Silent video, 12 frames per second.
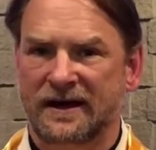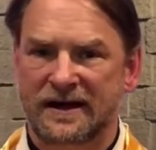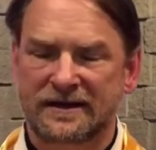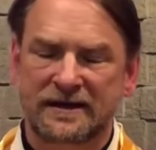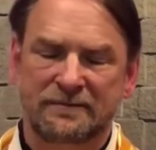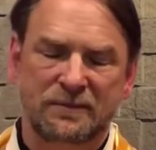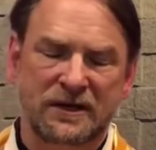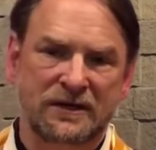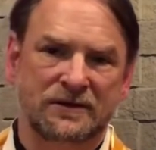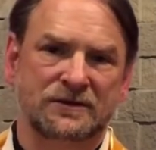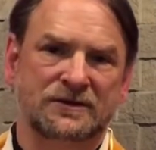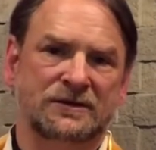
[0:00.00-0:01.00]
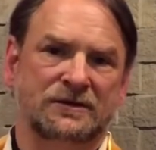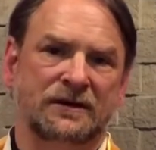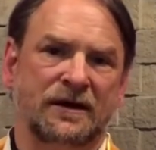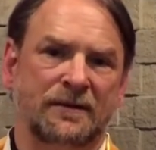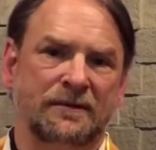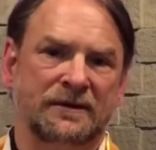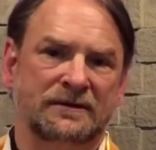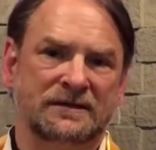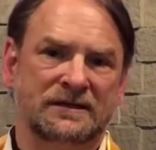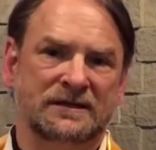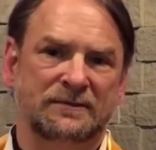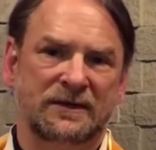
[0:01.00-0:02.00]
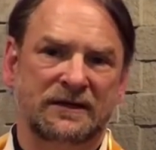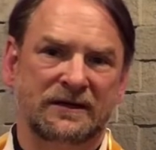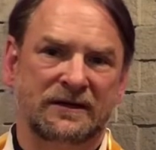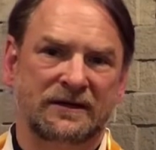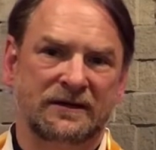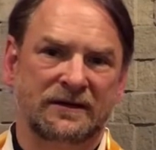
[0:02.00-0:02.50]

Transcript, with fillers: And then Peter stood up to speak.